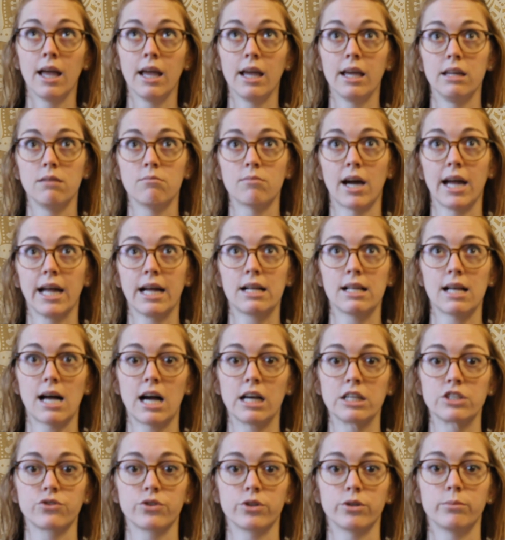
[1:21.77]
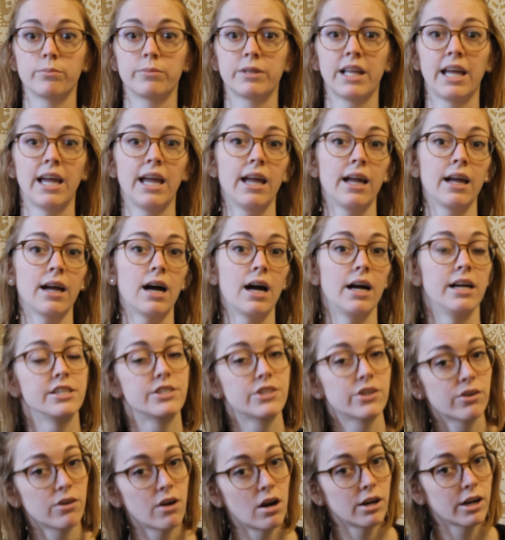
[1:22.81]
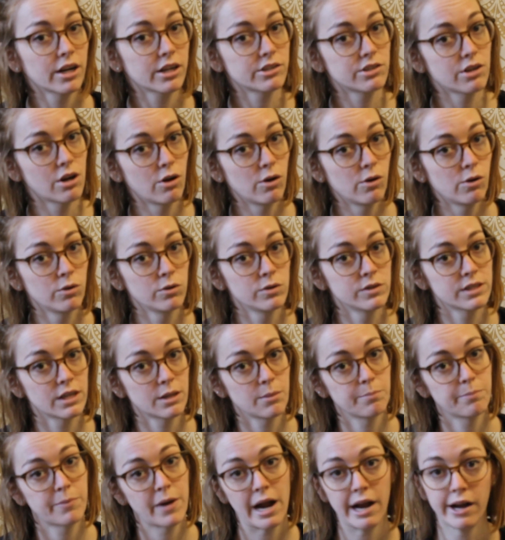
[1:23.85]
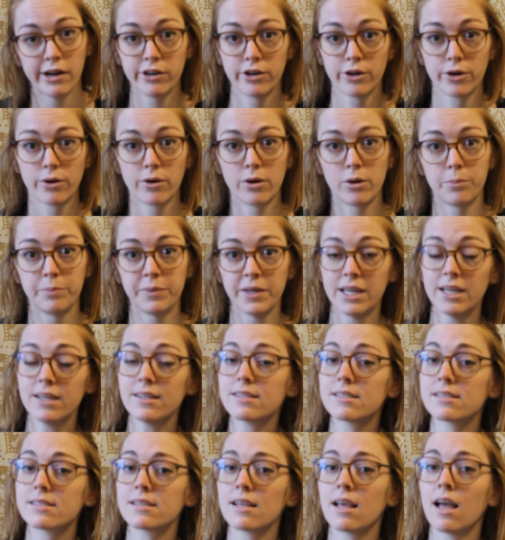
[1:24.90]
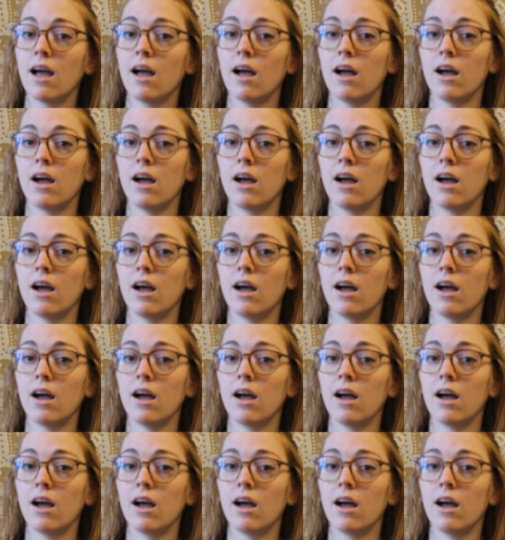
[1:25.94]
in my classroom playing isochronic tones and binaural beats.